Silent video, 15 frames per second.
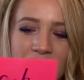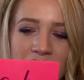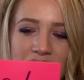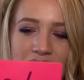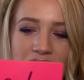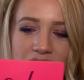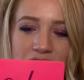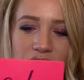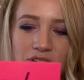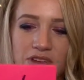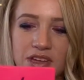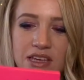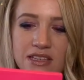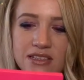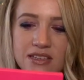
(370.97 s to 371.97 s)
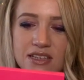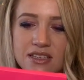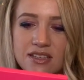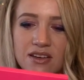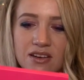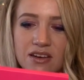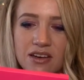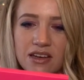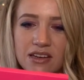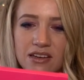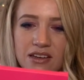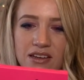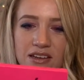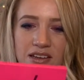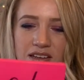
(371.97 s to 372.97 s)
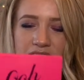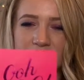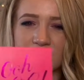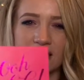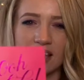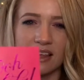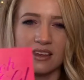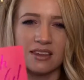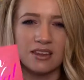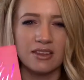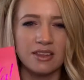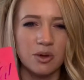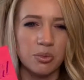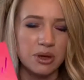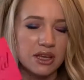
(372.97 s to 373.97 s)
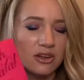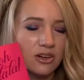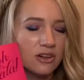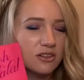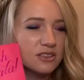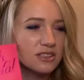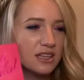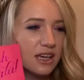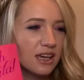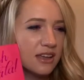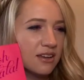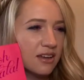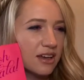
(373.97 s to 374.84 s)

They released this on, it's like the Mean Girls Day.